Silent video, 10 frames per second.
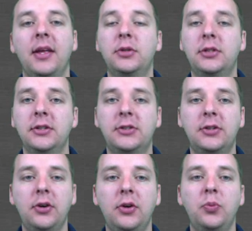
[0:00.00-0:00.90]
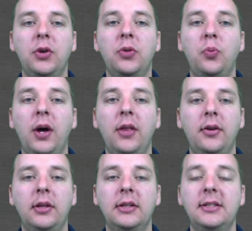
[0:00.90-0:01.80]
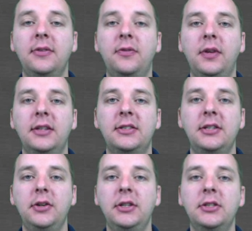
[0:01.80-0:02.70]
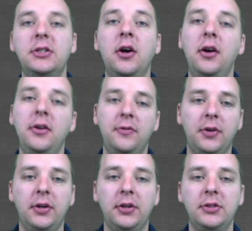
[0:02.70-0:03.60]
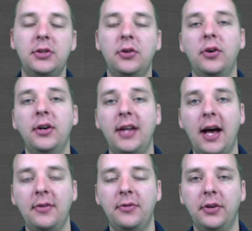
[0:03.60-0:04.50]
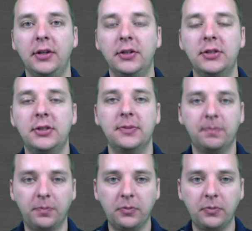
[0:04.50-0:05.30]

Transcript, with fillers: it was concerned with whether this infinite series converged or diverged